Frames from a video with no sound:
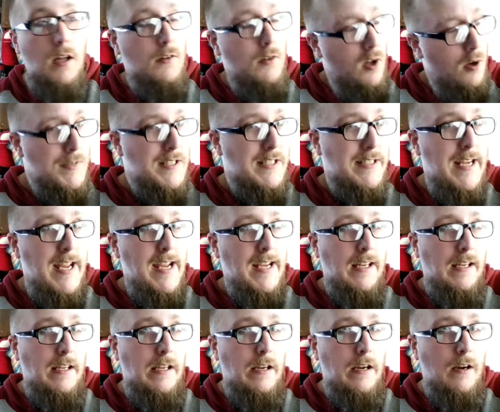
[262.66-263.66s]
No mistake
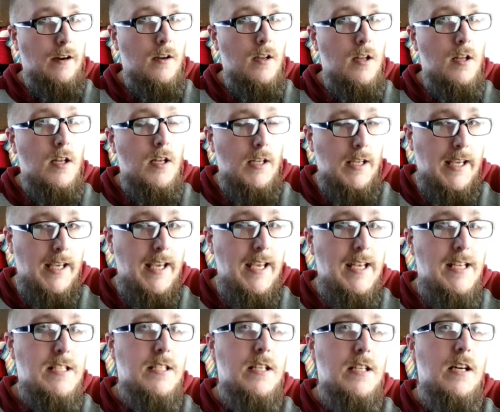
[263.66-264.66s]
in here.
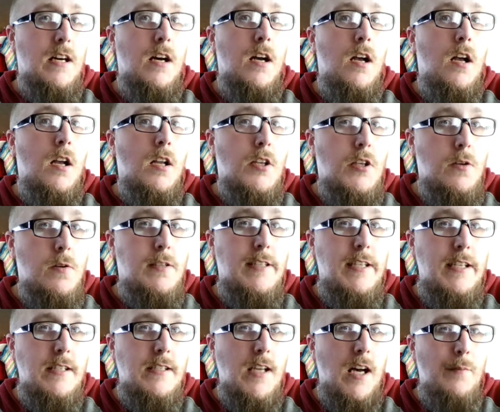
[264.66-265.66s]
He is a
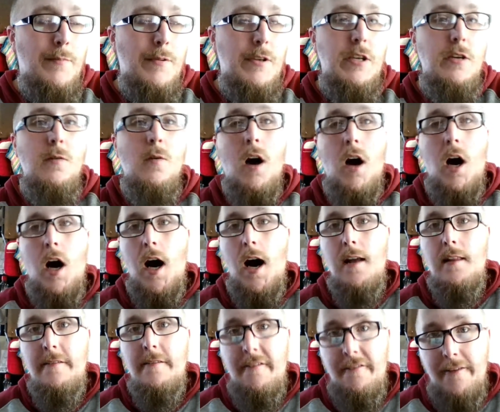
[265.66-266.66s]
UCW
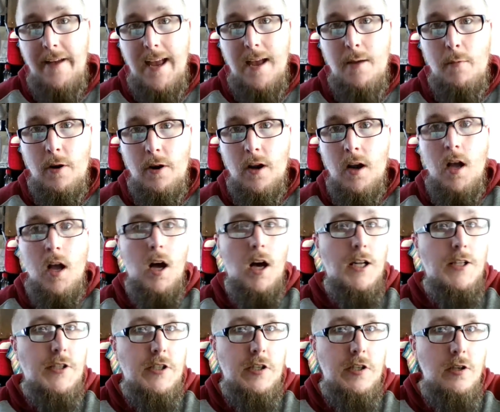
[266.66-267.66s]
Hall of Famer,
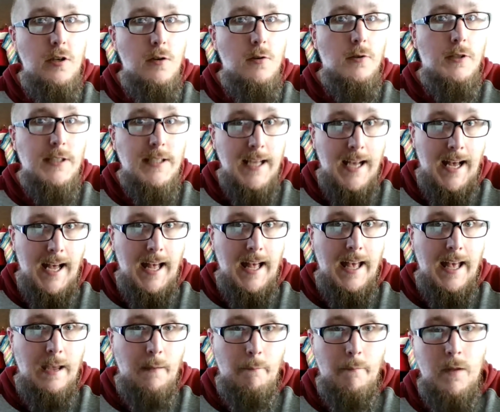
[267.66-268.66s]
a
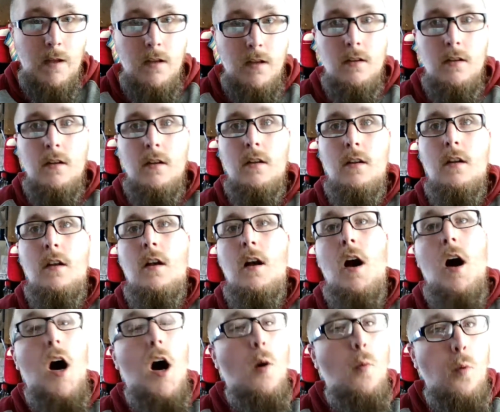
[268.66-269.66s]
two-time
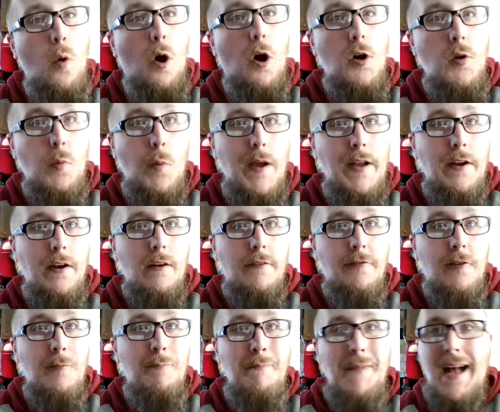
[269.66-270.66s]
award winner
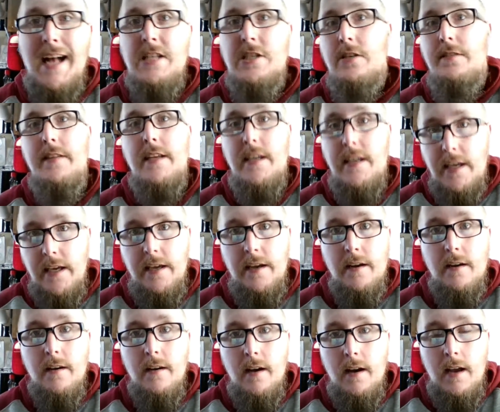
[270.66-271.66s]
for Match of the
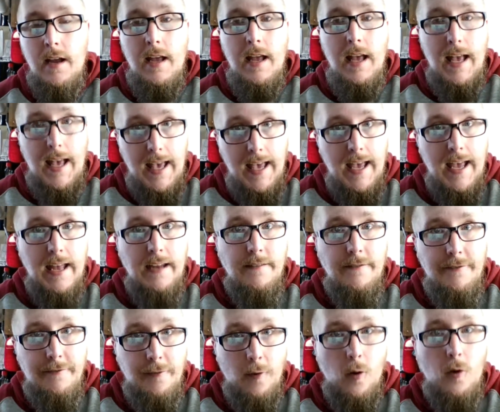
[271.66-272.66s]
Year
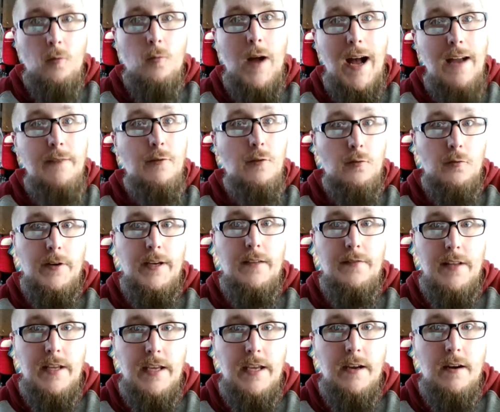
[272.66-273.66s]
and for Rivalry
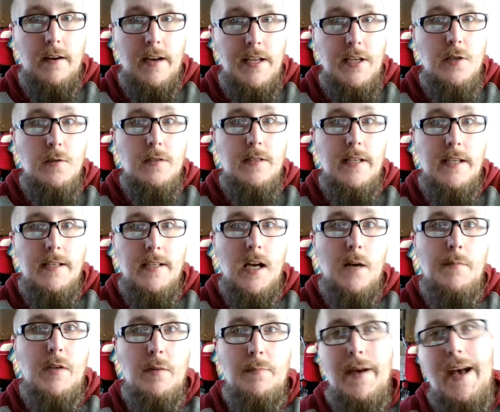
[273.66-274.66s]
of the Year in
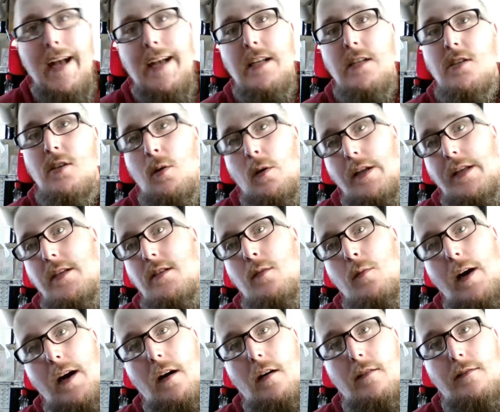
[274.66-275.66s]
UCW back in
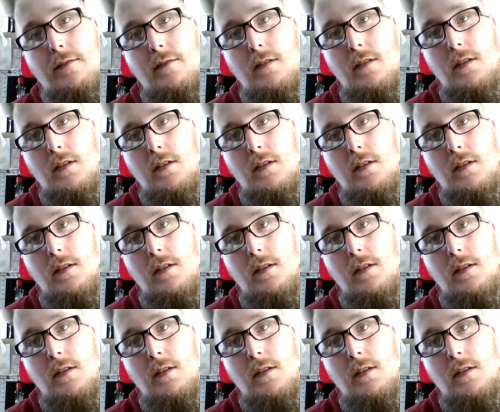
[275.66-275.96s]
2012.